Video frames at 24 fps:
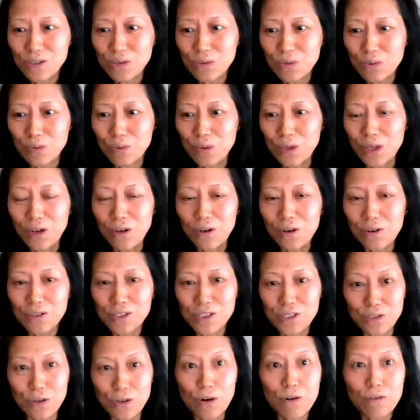will
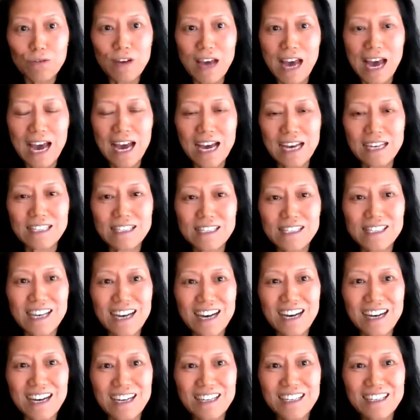serve as
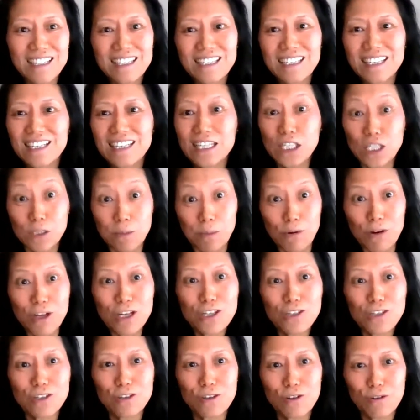
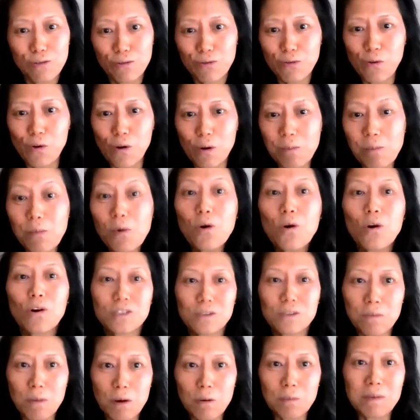inspiration for more
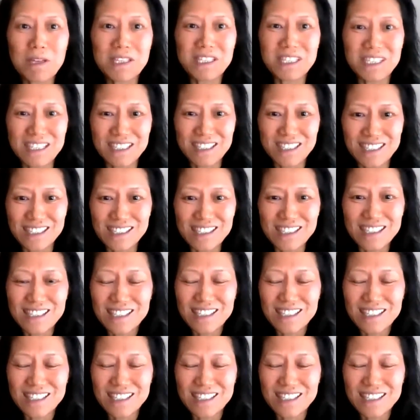small businesses.